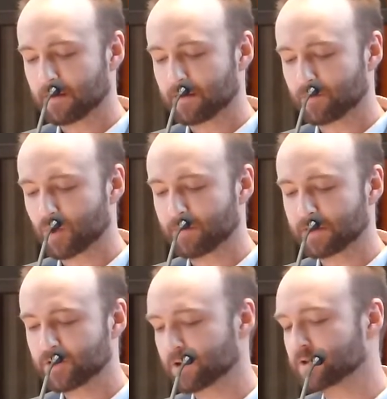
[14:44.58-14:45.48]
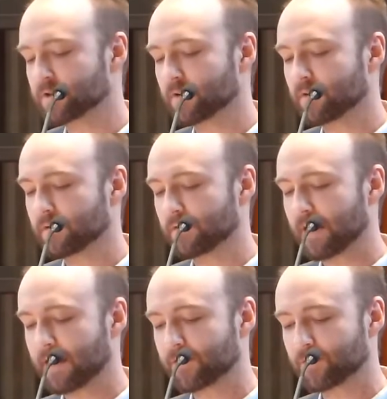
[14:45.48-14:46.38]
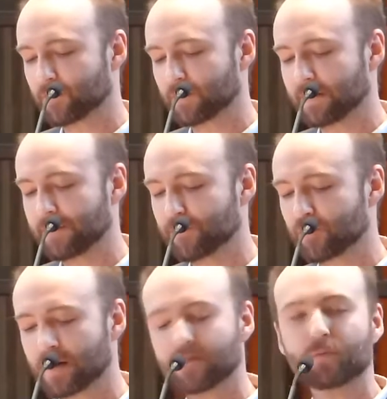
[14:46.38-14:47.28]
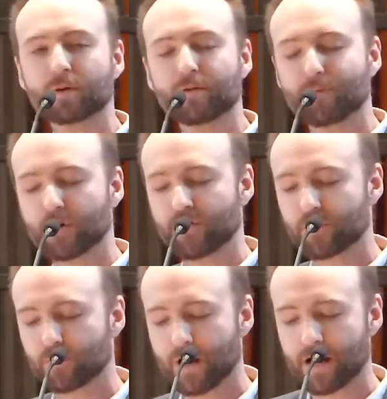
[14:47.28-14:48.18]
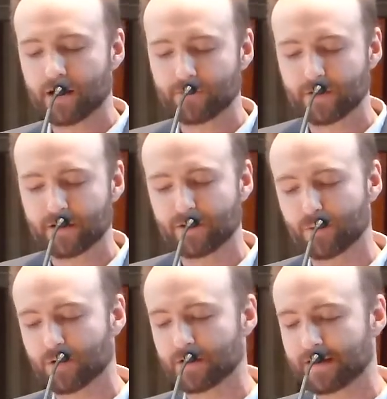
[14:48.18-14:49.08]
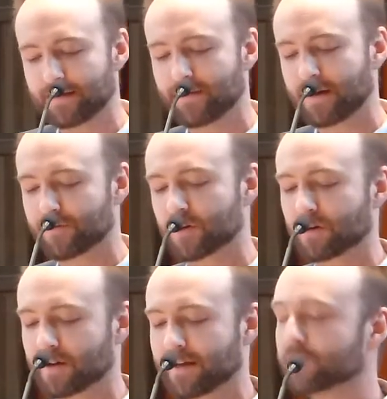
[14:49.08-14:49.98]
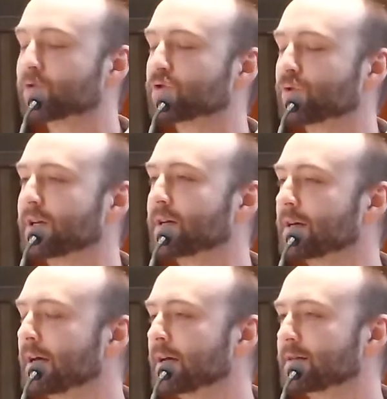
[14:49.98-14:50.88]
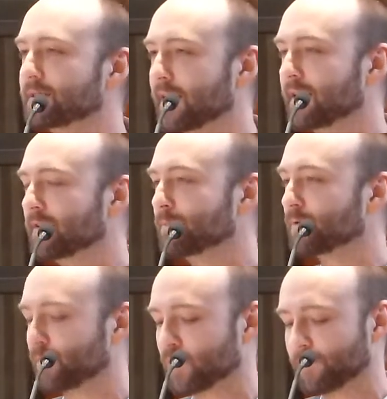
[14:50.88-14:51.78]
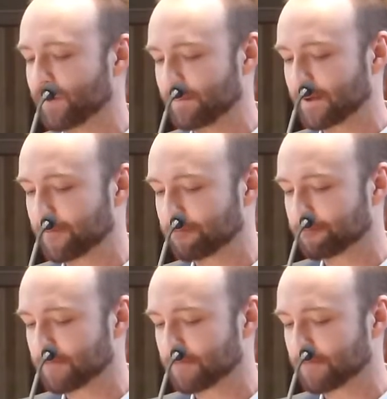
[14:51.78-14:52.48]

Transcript: The Mormon Church's disaster relief trucks were the first to arrive in New Orleans after Hurricane Katrina days before FEMA.